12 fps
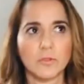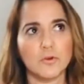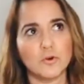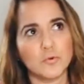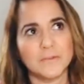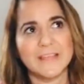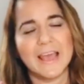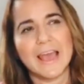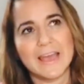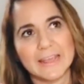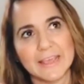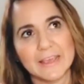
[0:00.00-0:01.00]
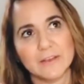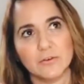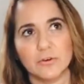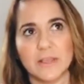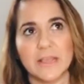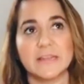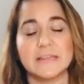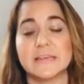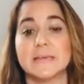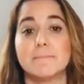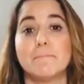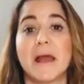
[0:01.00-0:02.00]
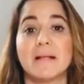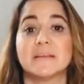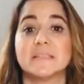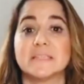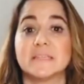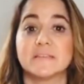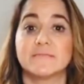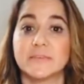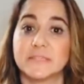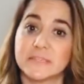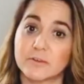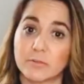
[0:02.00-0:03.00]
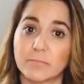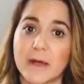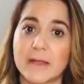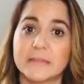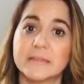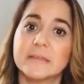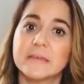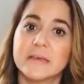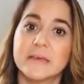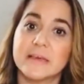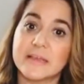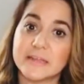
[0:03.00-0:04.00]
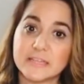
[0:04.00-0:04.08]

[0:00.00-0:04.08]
or with headache or any imbalance in the physical body, it